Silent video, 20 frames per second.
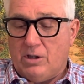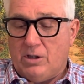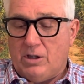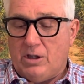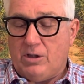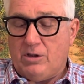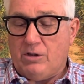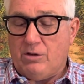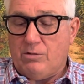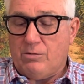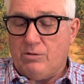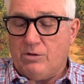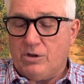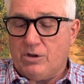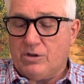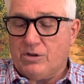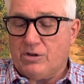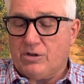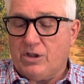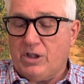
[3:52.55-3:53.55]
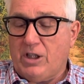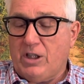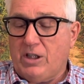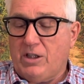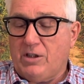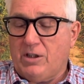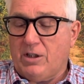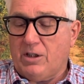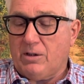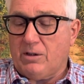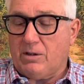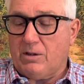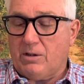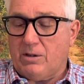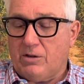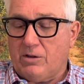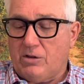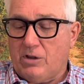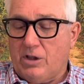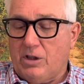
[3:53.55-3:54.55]
and you just see that
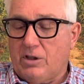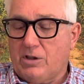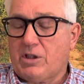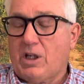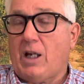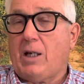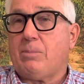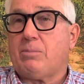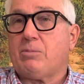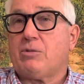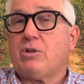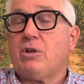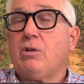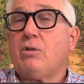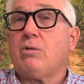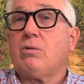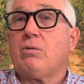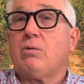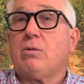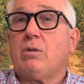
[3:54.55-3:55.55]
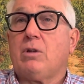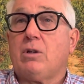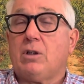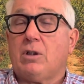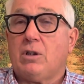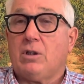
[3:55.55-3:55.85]
genotype 2